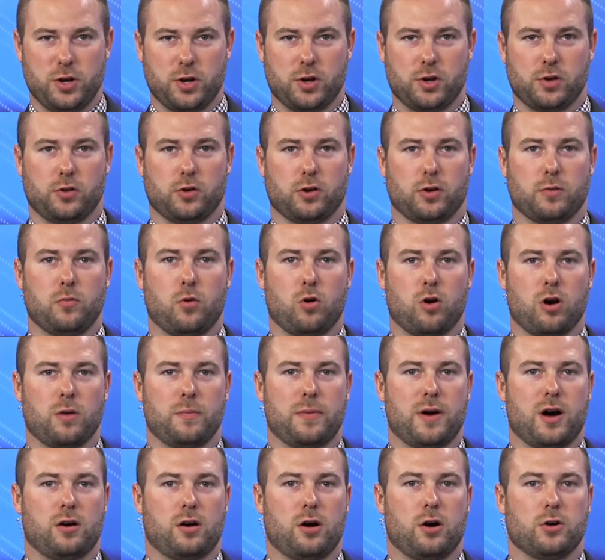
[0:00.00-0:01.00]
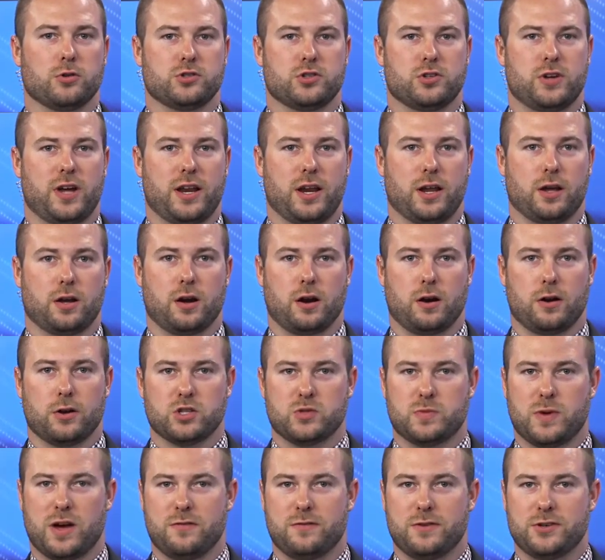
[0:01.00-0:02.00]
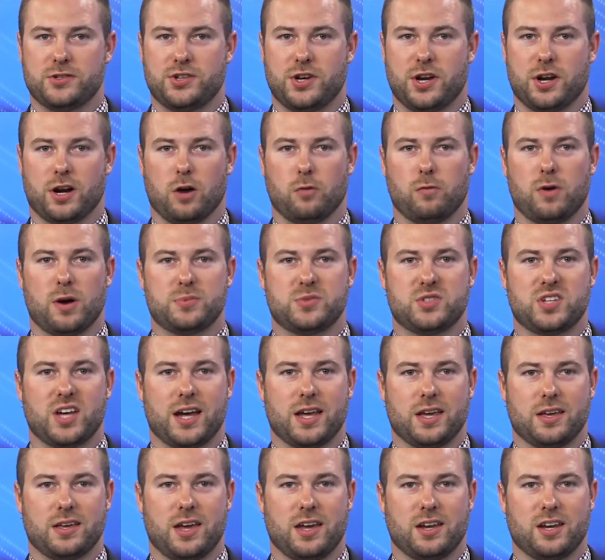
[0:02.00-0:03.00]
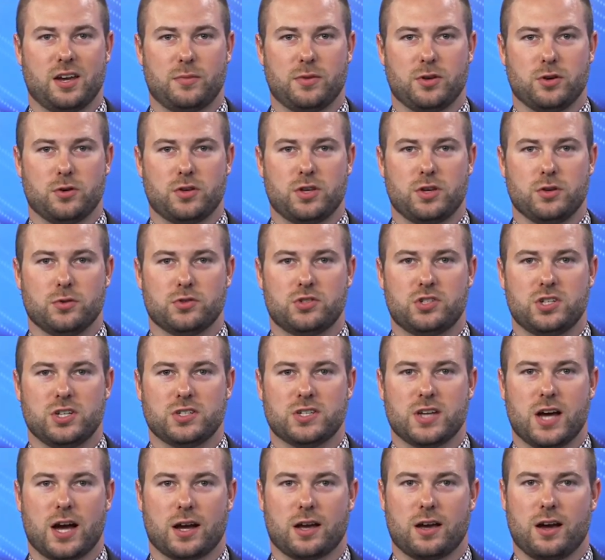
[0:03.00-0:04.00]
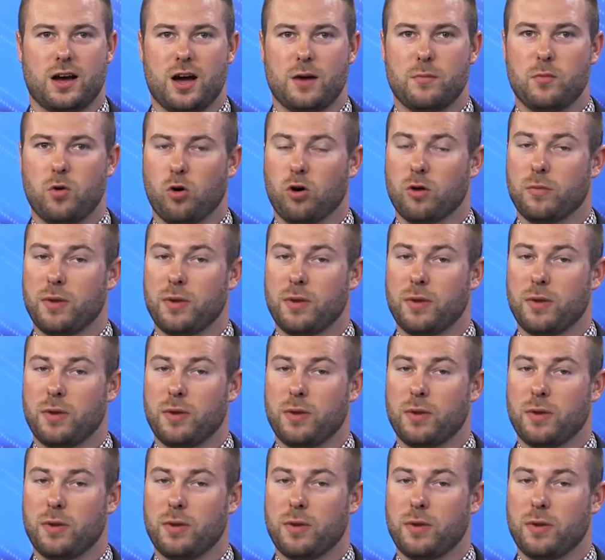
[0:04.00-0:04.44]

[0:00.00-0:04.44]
And you can learn more about alternating currents by visiting our website, kwqc.com,